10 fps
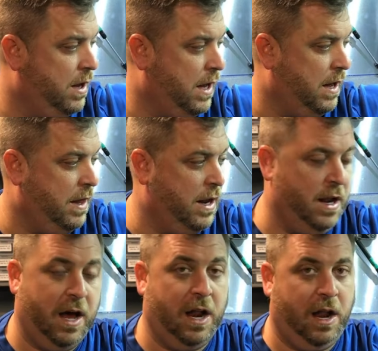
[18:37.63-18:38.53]

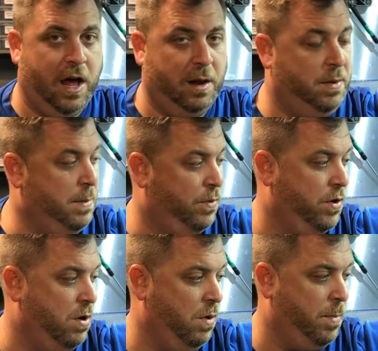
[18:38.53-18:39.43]
that not a lot of people
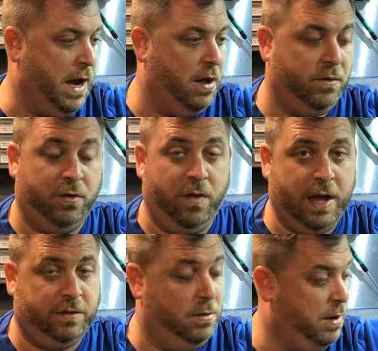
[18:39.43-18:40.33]
know about. So
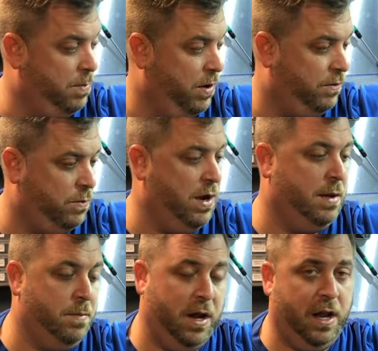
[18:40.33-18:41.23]
that's going to be pretty
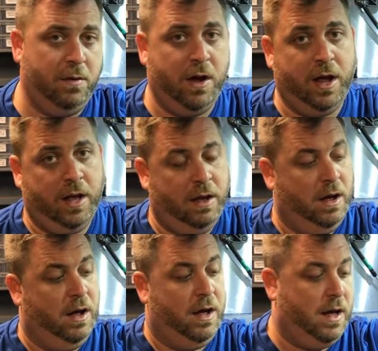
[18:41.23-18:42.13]
sweet. But anyway,
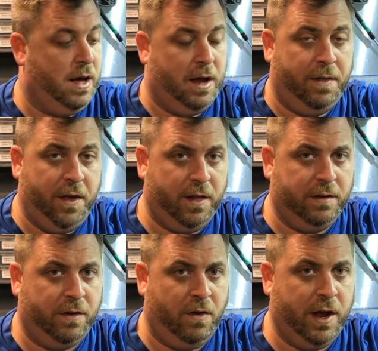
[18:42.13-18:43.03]
I think
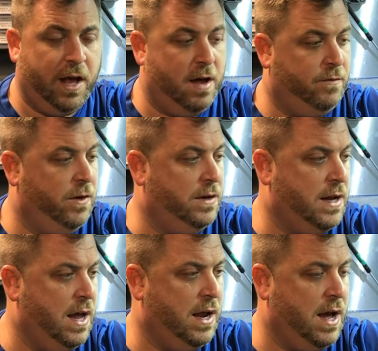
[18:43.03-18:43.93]
that's all I got for
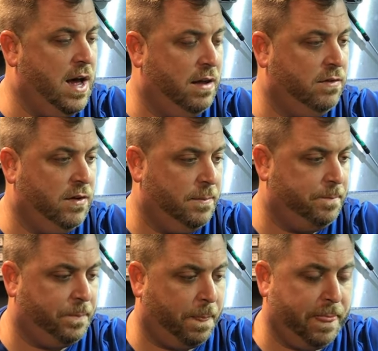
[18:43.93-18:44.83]
today, guys.
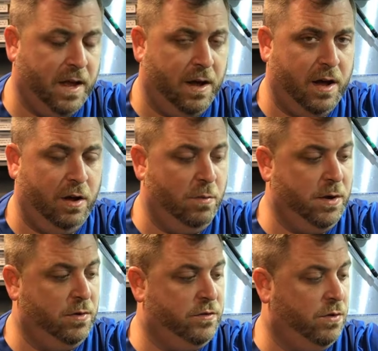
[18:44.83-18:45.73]
I hope
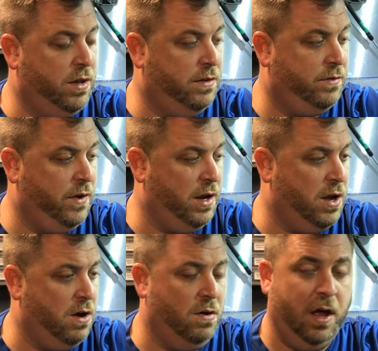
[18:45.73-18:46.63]
you enjoyed this
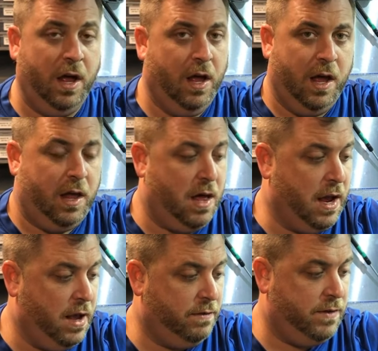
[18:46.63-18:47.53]
video.
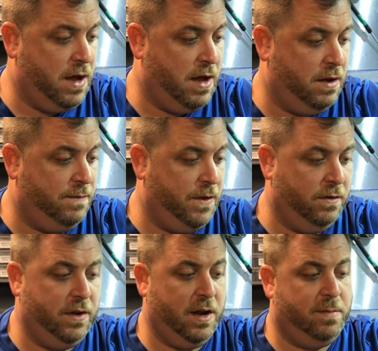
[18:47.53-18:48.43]
Like I said, if
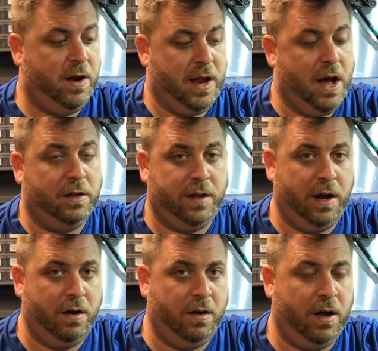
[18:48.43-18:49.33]
there's anybody out
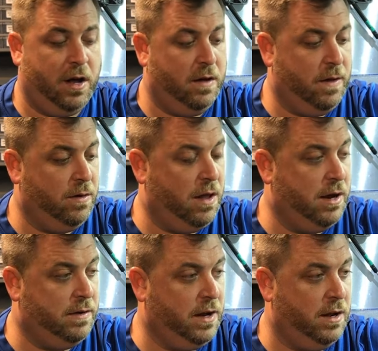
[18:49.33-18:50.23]
there that would
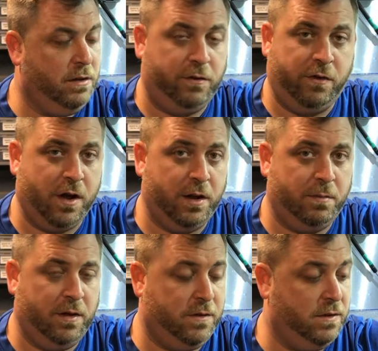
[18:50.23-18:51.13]
like to get in the
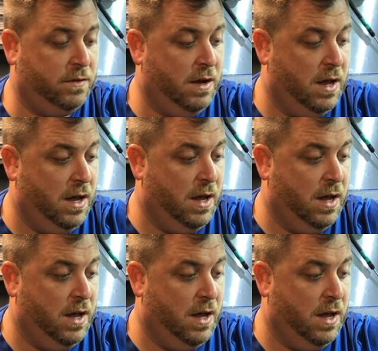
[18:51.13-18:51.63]
trucking business,